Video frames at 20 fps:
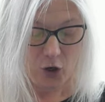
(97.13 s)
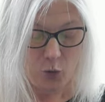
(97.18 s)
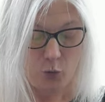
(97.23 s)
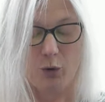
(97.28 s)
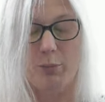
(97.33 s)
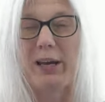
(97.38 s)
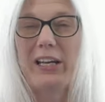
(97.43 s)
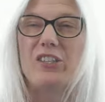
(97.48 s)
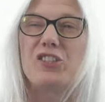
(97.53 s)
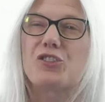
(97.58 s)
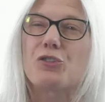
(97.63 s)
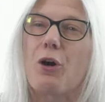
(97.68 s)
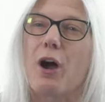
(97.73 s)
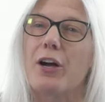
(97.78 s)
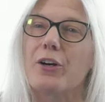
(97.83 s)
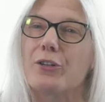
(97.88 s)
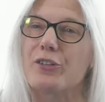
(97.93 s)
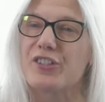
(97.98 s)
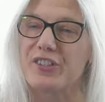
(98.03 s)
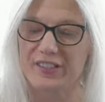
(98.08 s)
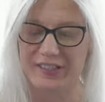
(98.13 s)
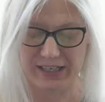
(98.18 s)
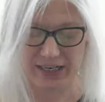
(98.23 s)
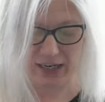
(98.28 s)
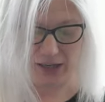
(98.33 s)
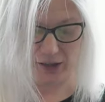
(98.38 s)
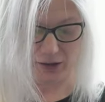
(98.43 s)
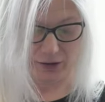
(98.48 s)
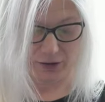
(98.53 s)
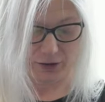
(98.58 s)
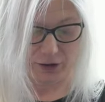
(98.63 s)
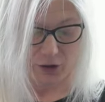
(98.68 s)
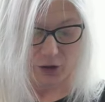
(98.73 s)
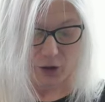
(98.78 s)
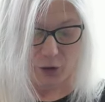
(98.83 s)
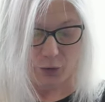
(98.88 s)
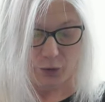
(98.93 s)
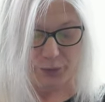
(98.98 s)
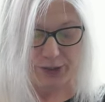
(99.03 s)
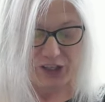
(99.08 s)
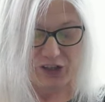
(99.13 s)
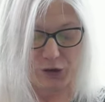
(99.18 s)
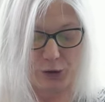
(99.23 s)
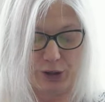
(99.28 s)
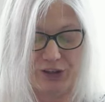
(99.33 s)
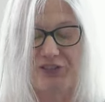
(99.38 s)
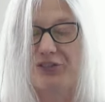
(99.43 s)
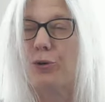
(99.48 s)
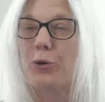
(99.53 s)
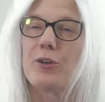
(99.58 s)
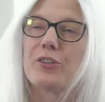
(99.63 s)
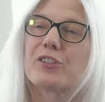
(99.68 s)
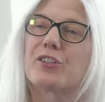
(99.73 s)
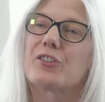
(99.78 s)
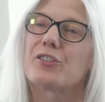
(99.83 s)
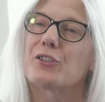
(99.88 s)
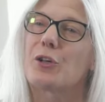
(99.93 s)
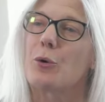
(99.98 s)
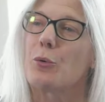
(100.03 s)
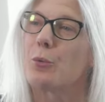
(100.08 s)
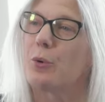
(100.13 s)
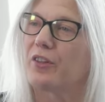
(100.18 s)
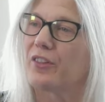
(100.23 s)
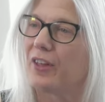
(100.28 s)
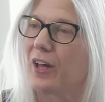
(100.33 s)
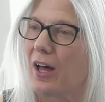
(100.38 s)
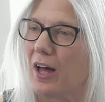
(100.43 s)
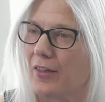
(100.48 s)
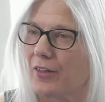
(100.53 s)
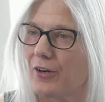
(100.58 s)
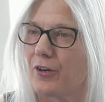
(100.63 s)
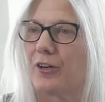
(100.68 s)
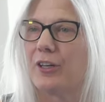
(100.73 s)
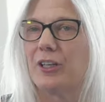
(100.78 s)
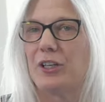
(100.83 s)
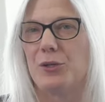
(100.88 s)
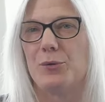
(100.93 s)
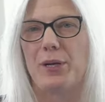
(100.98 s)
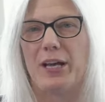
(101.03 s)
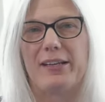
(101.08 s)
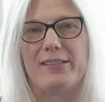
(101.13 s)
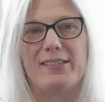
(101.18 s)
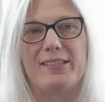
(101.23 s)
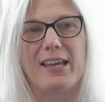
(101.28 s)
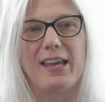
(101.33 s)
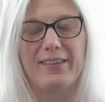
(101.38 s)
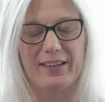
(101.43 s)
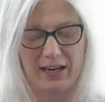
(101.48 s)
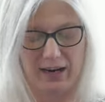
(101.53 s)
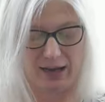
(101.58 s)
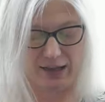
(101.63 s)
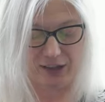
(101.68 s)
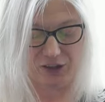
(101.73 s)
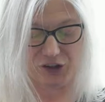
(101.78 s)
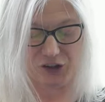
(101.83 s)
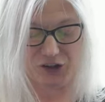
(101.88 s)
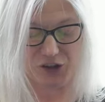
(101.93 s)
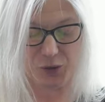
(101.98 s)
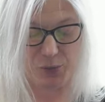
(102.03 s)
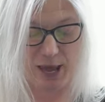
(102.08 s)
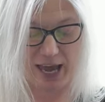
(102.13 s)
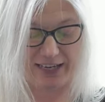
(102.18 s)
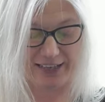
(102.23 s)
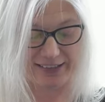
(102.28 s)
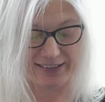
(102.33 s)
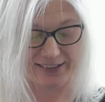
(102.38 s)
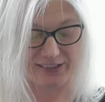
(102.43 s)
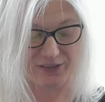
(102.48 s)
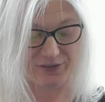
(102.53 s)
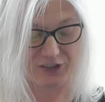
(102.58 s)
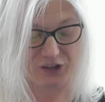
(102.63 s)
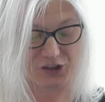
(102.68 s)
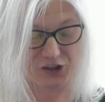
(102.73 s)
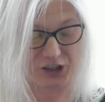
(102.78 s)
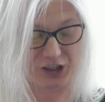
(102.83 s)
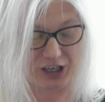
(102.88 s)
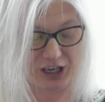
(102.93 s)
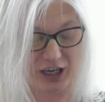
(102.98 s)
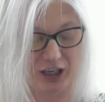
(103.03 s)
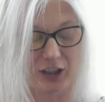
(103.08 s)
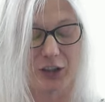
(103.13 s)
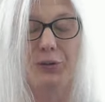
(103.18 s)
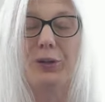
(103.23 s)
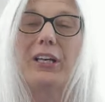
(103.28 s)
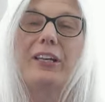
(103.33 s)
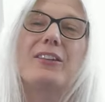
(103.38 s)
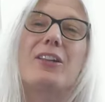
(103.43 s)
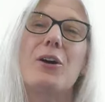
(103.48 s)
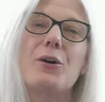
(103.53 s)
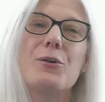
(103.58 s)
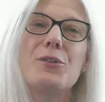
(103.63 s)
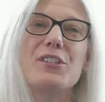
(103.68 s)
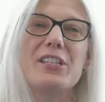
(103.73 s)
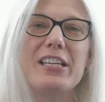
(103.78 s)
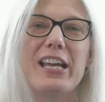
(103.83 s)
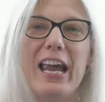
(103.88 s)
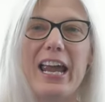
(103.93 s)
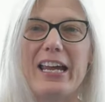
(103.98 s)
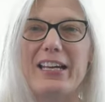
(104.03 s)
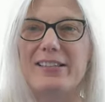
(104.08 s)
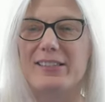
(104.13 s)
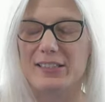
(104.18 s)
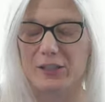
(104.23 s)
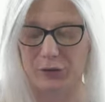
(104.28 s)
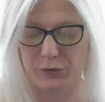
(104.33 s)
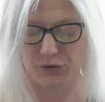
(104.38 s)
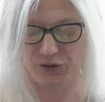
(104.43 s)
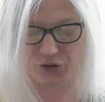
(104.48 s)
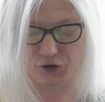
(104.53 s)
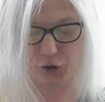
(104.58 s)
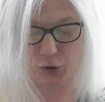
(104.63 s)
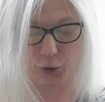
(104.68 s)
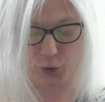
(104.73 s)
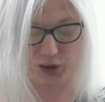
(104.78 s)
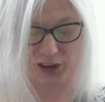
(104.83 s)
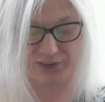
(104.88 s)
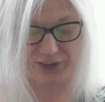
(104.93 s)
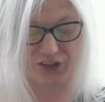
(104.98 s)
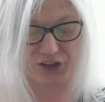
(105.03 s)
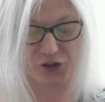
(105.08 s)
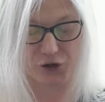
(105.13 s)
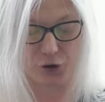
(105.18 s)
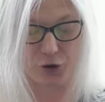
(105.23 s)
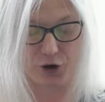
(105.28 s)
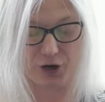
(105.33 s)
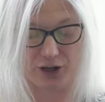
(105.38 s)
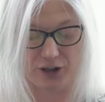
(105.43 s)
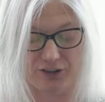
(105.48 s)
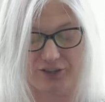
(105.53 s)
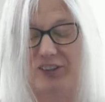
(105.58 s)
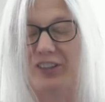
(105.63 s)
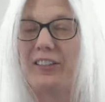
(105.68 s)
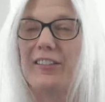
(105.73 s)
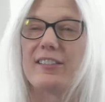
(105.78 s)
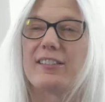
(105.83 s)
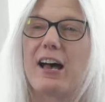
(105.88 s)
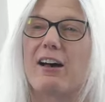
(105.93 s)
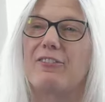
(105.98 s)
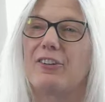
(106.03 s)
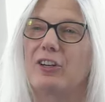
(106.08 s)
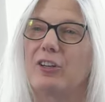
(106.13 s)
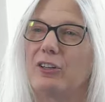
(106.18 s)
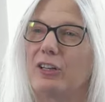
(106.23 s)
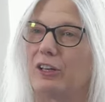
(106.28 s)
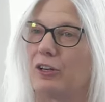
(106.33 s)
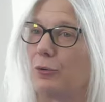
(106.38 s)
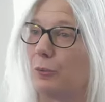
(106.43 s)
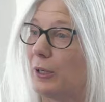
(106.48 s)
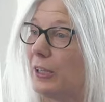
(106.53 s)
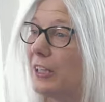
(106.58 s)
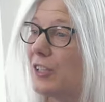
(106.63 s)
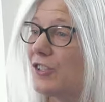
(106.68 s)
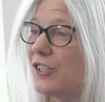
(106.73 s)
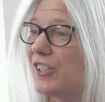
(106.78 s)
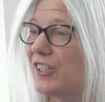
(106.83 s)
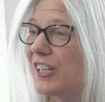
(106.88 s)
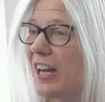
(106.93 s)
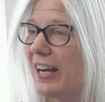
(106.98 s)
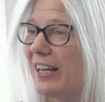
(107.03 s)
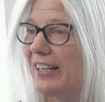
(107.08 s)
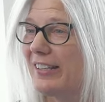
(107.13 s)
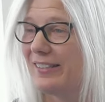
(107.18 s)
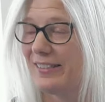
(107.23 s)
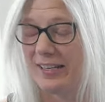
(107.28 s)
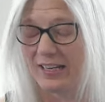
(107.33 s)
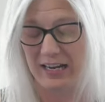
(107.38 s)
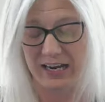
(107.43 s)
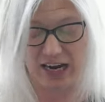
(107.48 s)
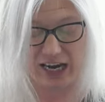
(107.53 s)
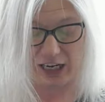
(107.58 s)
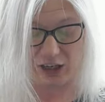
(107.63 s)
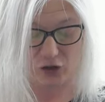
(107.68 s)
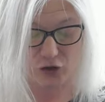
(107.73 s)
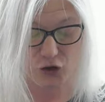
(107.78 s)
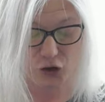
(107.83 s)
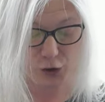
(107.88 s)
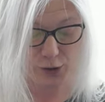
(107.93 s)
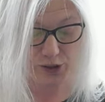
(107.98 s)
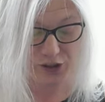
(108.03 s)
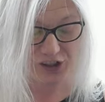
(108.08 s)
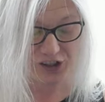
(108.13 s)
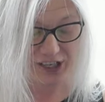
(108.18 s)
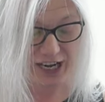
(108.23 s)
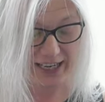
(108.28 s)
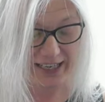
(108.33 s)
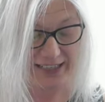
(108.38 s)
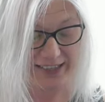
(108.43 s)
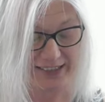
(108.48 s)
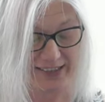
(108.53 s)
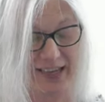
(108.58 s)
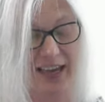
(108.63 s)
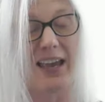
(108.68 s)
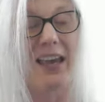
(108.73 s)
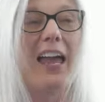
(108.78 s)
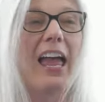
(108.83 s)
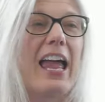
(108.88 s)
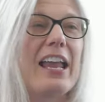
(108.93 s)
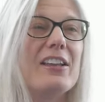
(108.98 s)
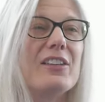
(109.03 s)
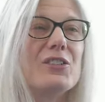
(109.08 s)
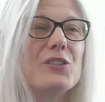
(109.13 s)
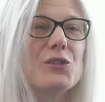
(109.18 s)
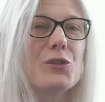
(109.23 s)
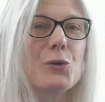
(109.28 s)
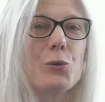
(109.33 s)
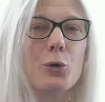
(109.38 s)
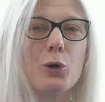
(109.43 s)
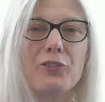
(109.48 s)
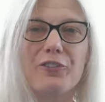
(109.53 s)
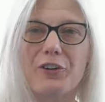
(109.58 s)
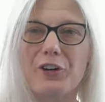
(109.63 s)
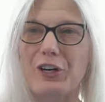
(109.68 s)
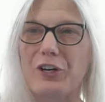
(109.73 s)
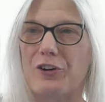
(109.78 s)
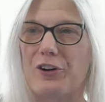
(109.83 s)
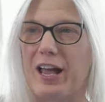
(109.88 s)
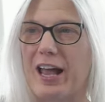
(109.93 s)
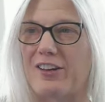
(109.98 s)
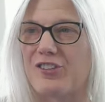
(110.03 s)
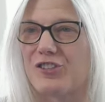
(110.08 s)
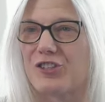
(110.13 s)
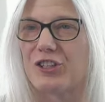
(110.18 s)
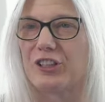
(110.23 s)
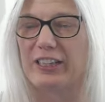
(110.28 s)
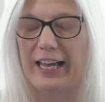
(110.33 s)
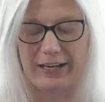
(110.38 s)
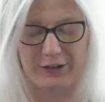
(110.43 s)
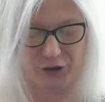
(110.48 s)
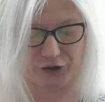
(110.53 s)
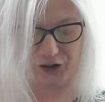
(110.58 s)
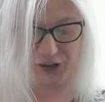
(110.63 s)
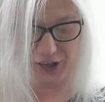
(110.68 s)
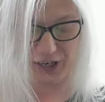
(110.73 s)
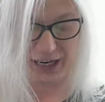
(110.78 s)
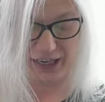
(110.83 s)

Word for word: We're made stronger still when we join forces with other units in the college's humanities division, including those in ASU's School of Historical, Philosophical, and Religious Studies, in Jewish Studies, and in the School for International Letters